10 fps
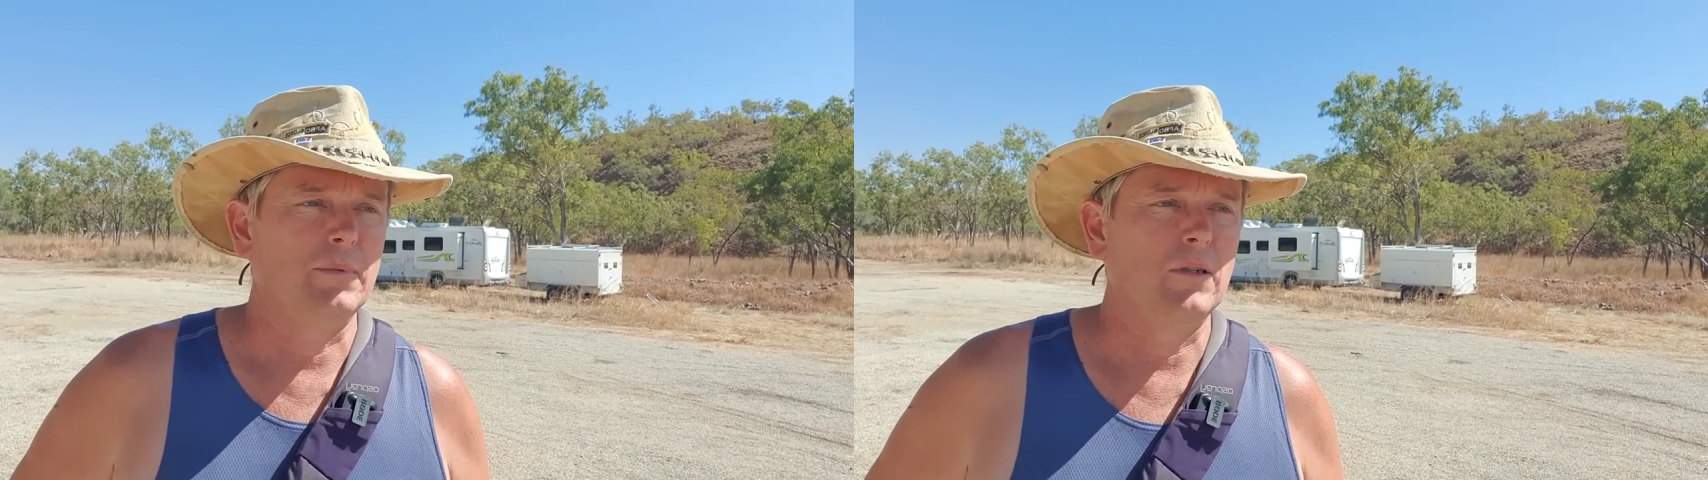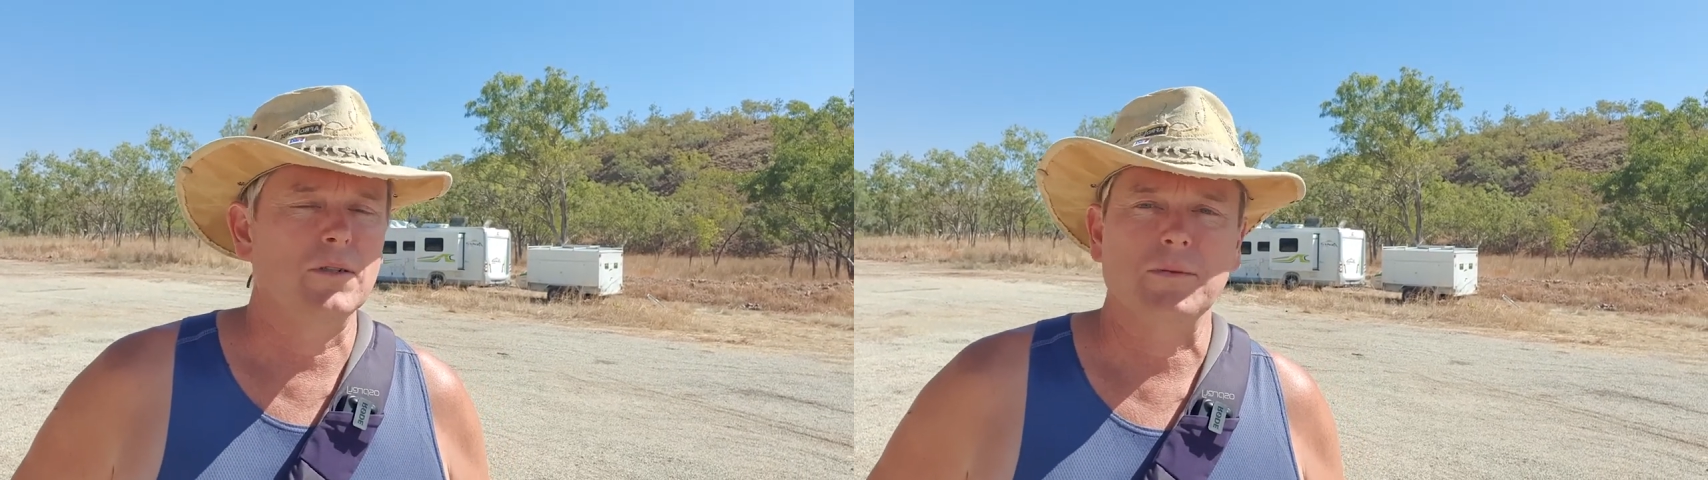
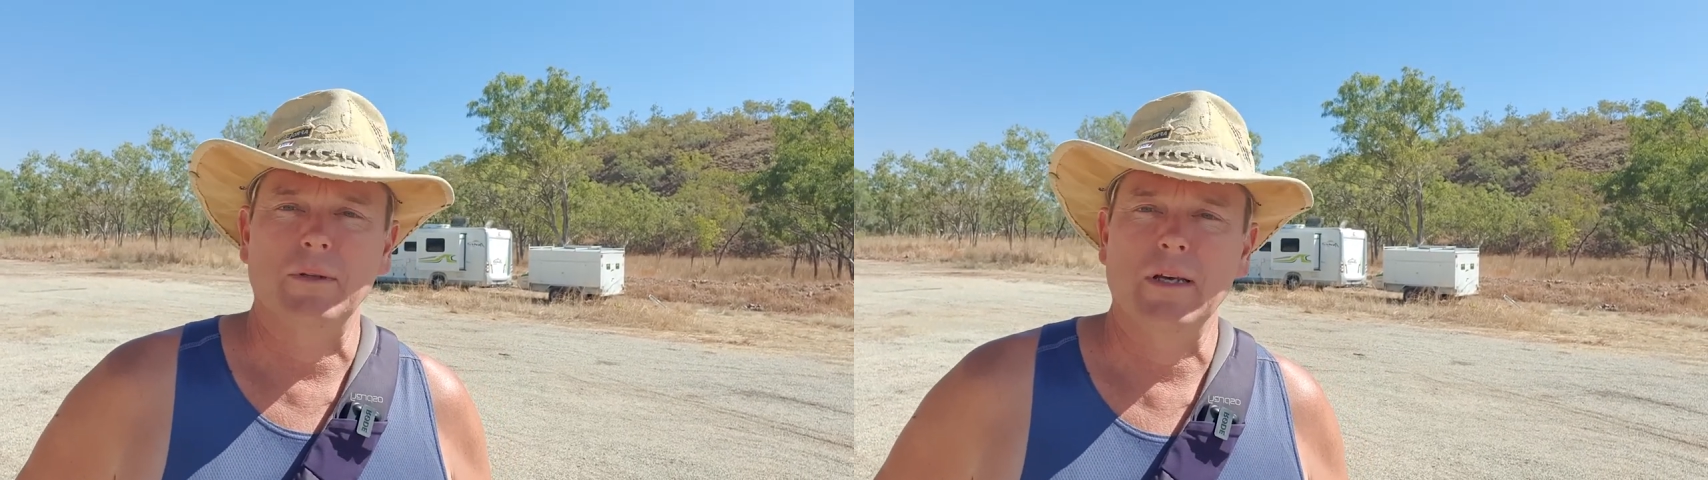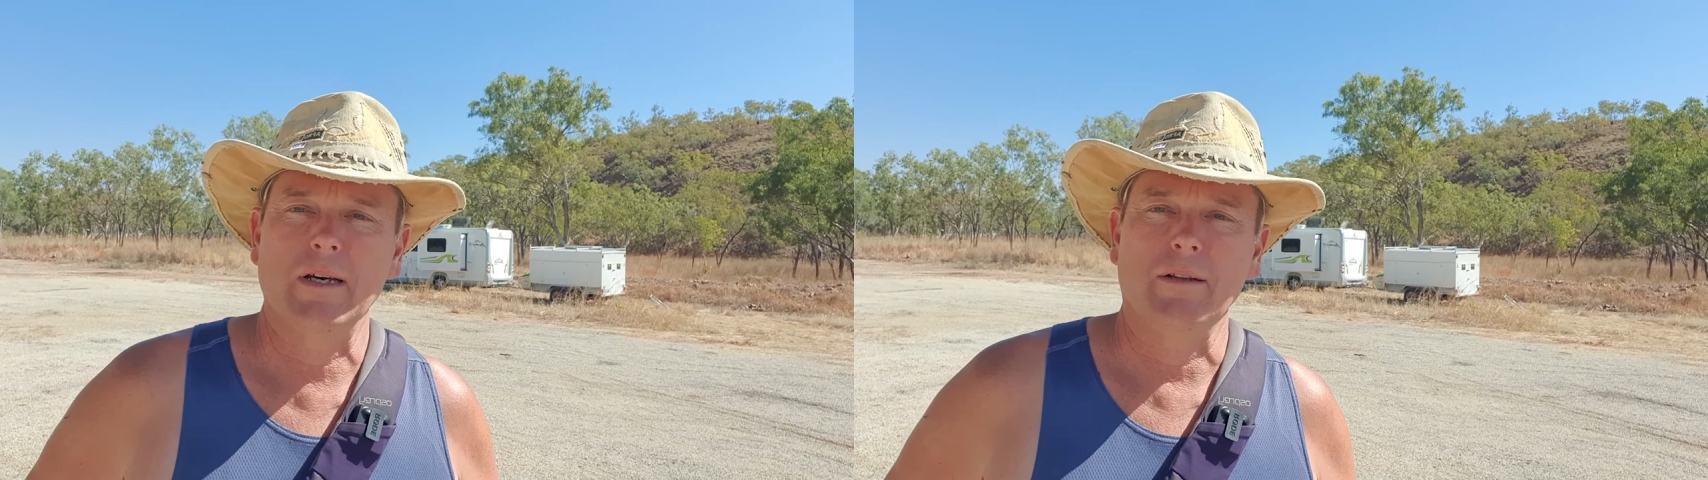be lost
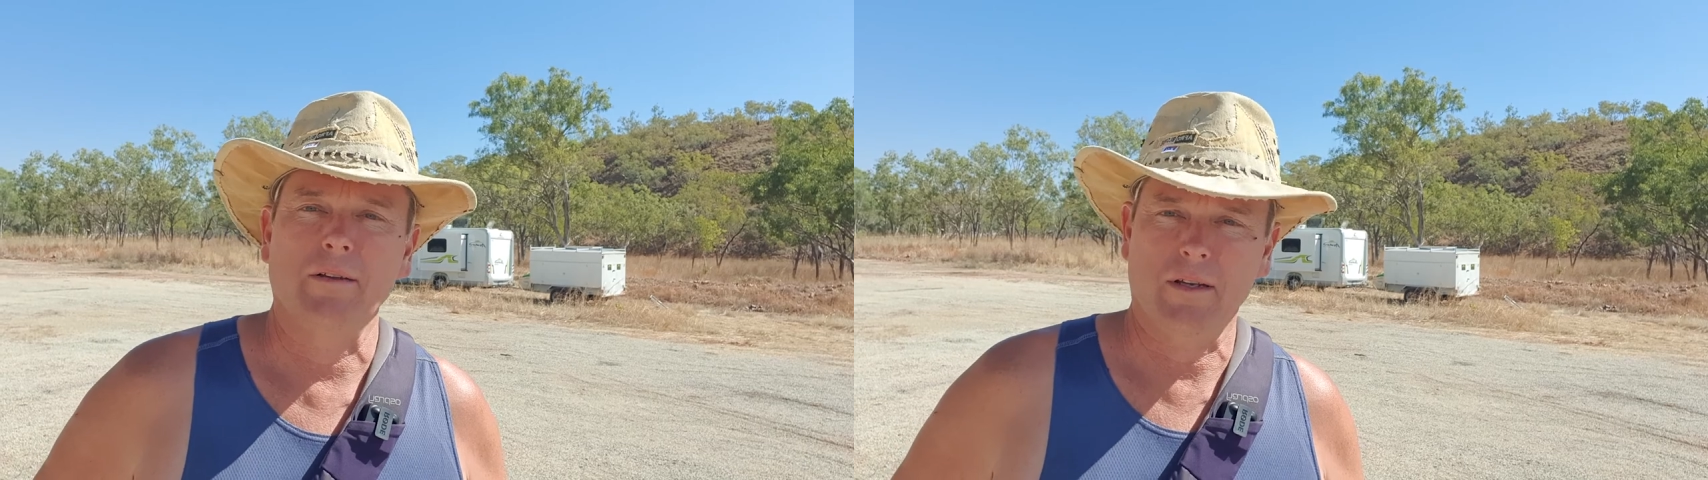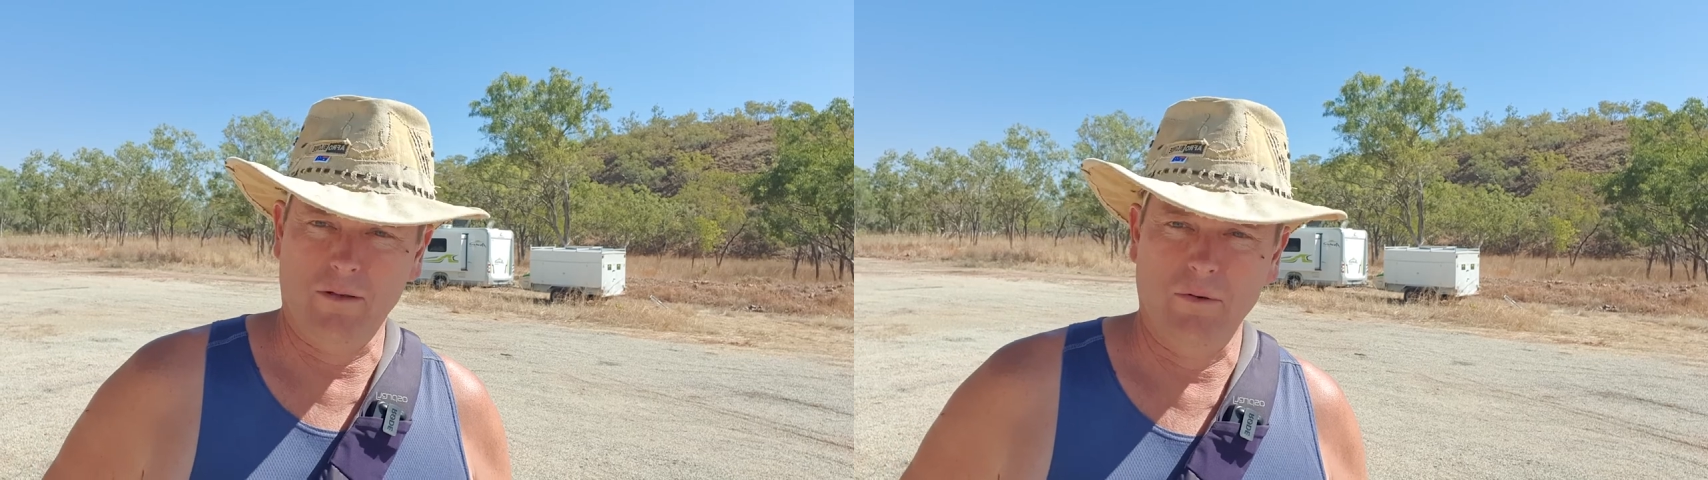without it. Thank you,